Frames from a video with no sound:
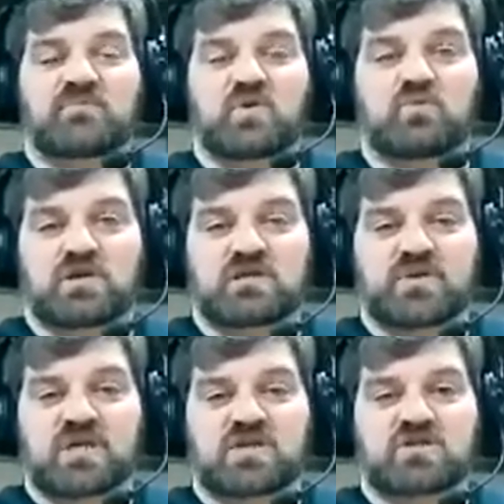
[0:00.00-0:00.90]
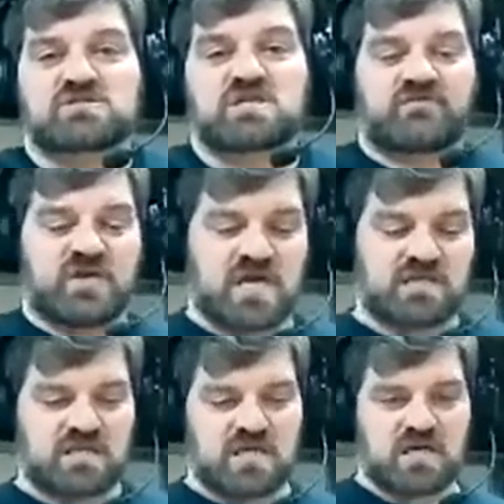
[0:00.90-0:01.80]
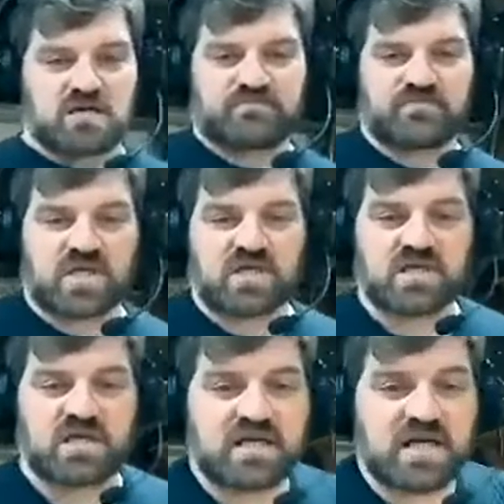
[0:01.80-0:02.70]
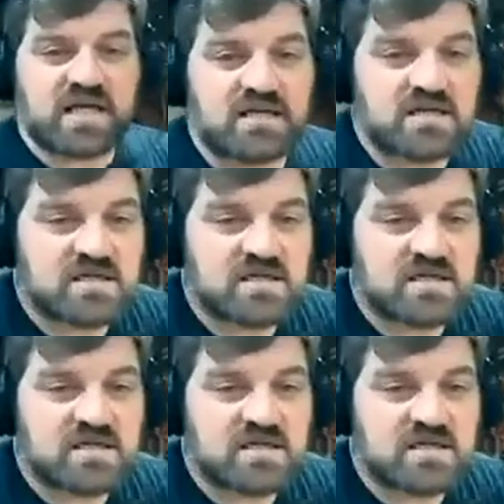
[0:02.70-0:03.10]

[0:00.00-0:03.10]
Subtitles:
One of the pictures that I've got there, and here